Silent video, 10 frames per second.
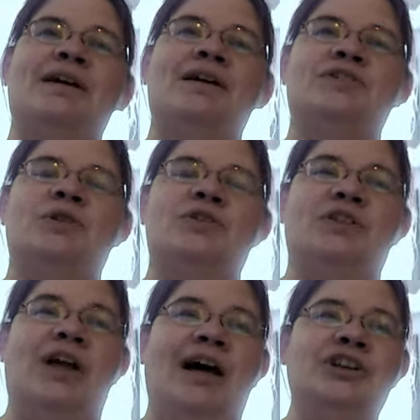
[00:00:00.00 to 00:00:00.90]
So there's a
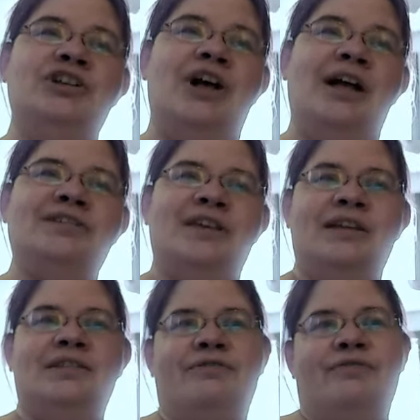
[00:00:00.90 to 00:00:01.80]
lot of shots
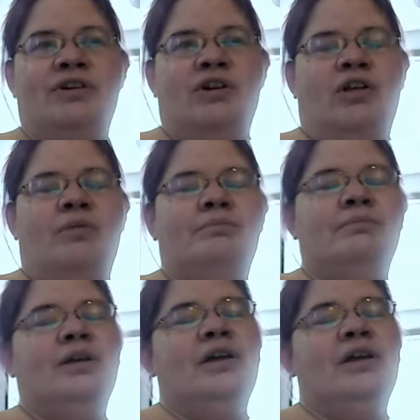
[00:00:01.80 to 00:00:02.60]
in the film